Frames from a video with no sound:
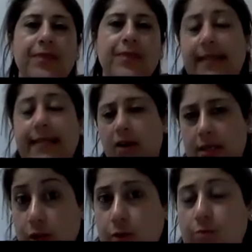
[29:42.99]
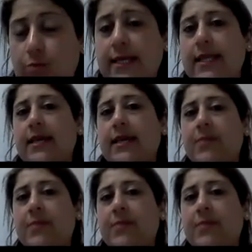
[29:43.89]
Daryl assumes he's
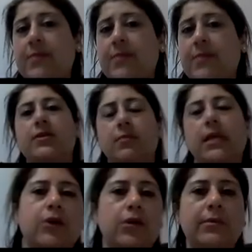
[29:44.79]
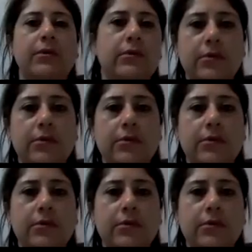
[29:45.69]
there because his son